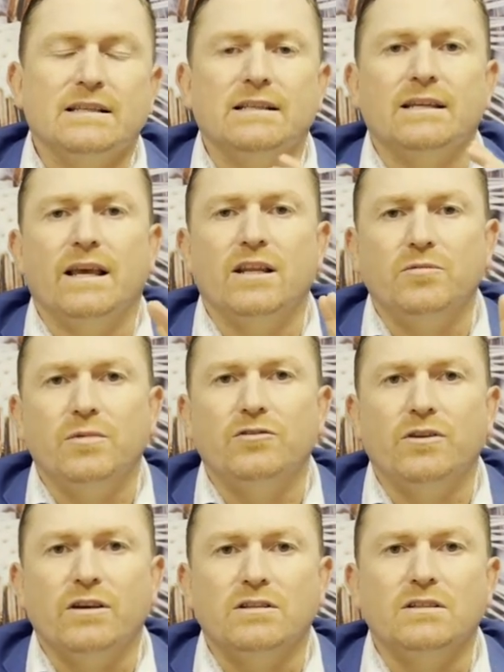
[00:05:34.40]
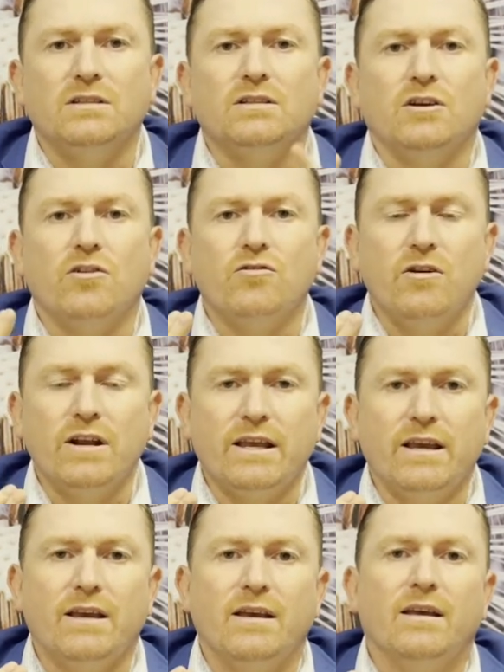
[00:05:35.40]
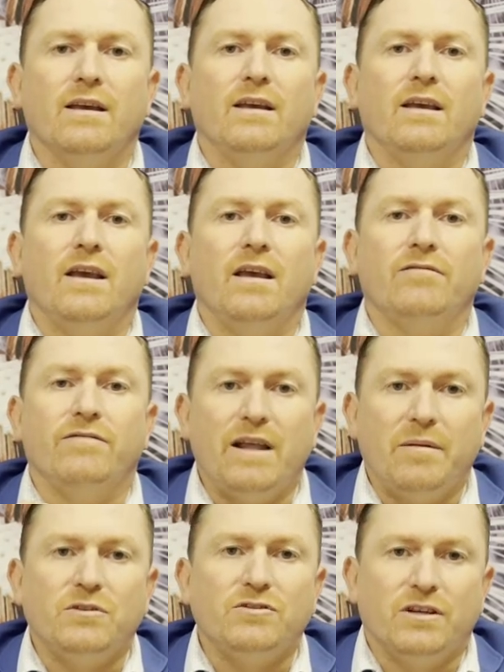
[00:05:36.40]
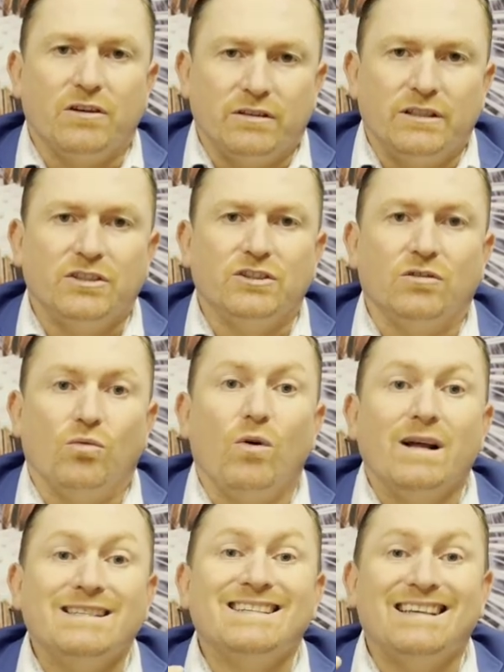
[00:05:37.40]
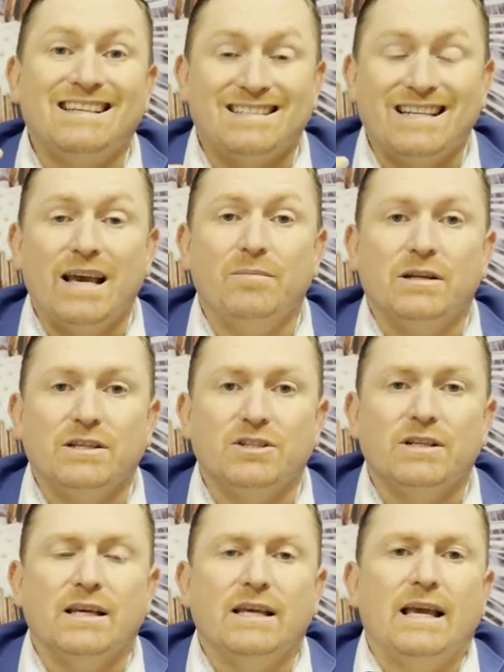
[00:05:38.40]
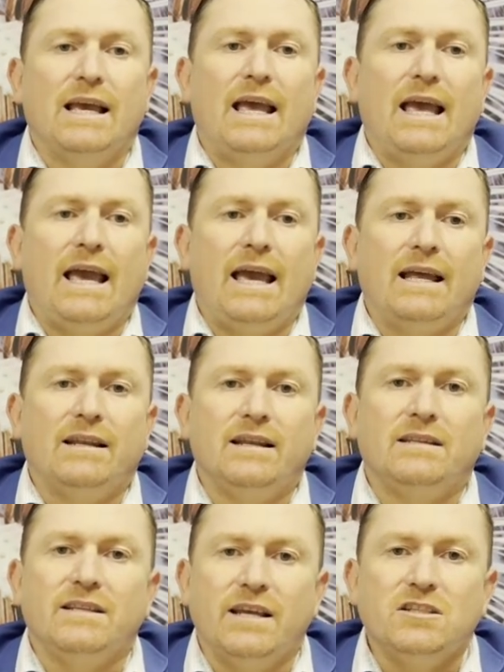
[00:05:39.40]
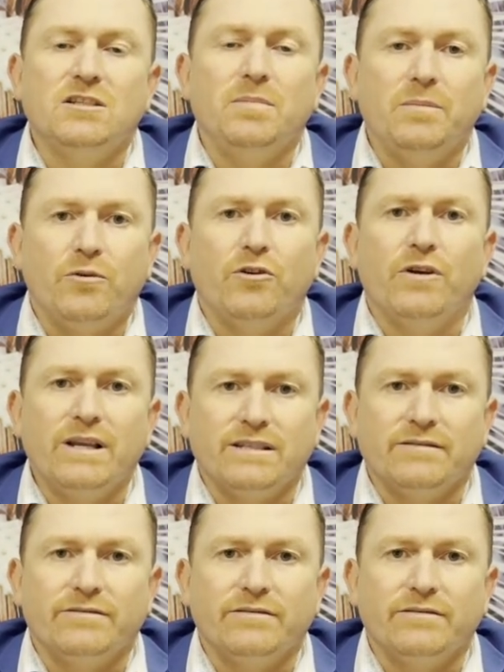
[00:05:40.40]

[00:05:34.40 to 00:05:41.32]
that endometriosis is a chronic inflammatory condition once established, and it tends to be progressive.